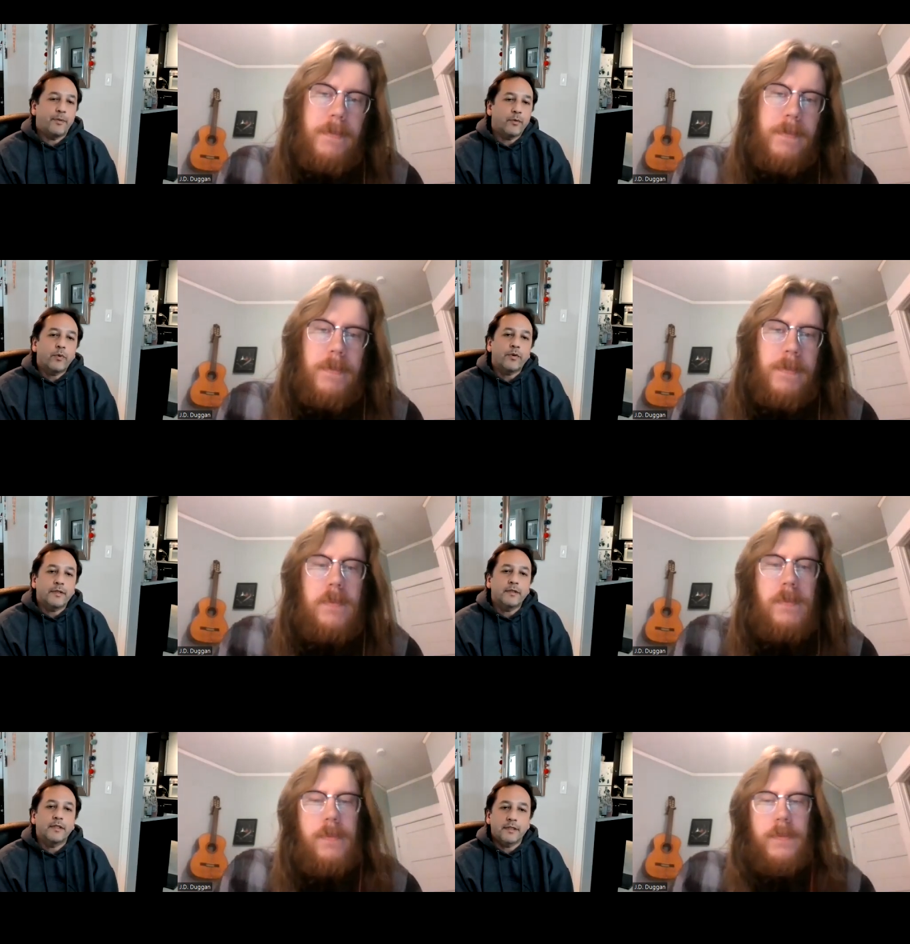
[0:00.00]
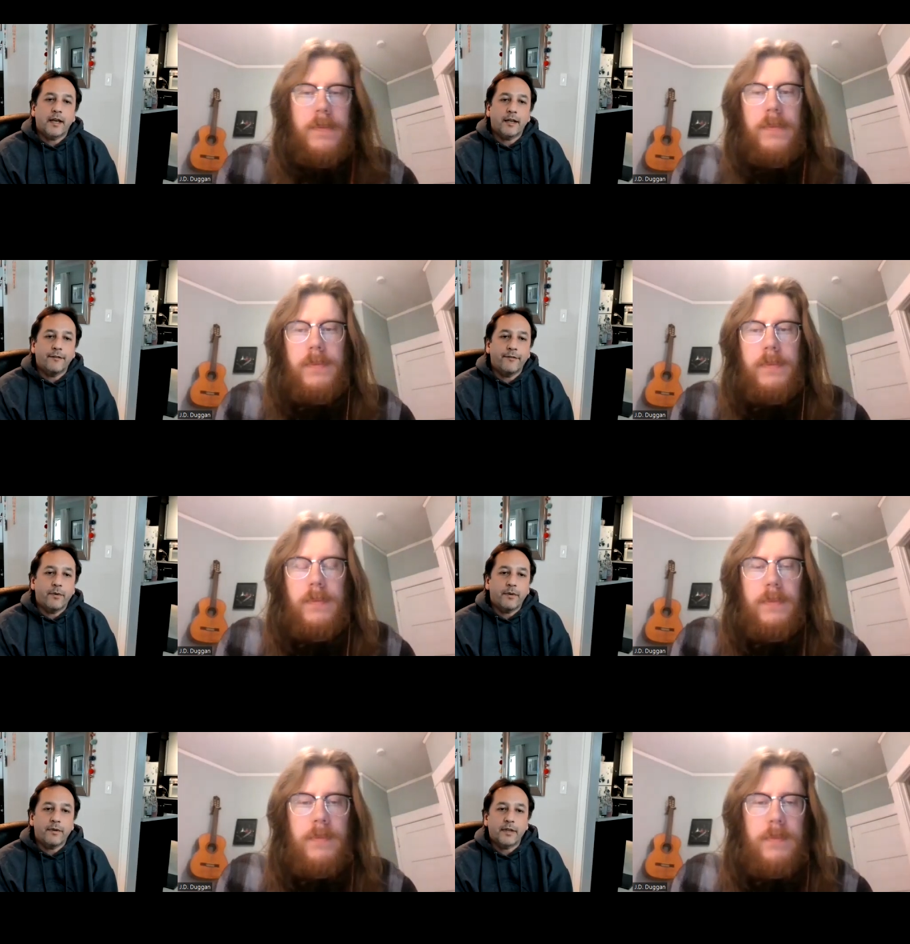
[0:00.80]
Speaker 1: people we're designing
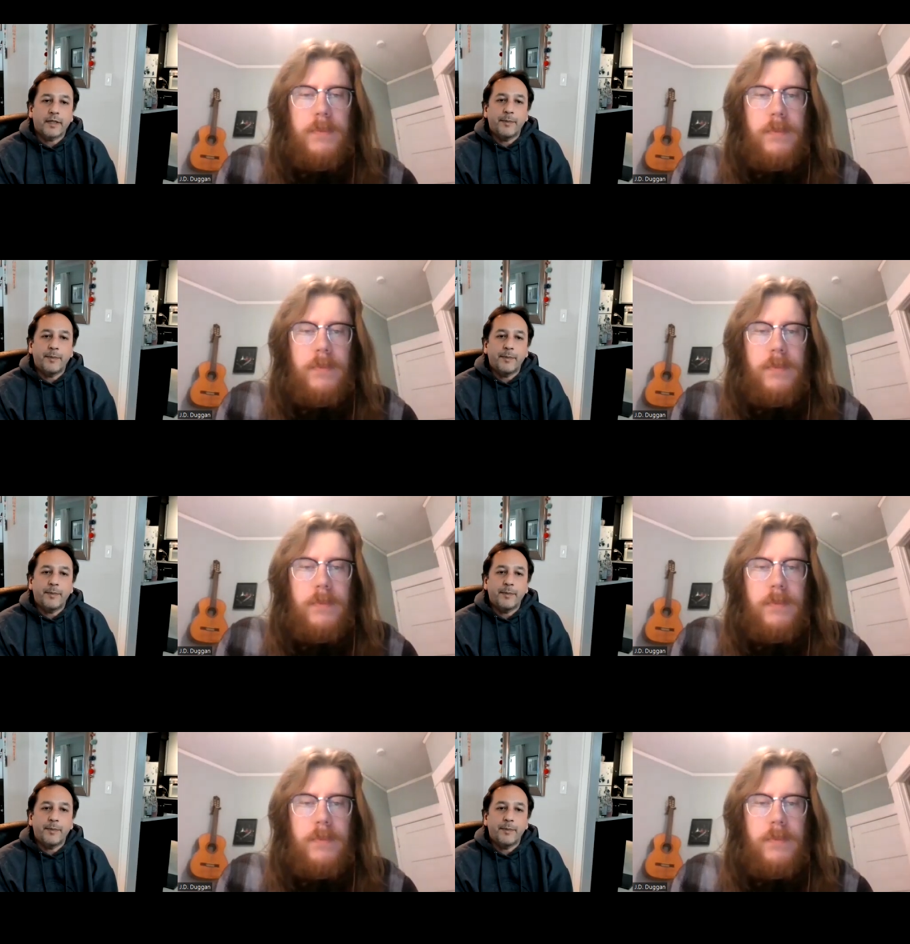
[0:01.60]
for, the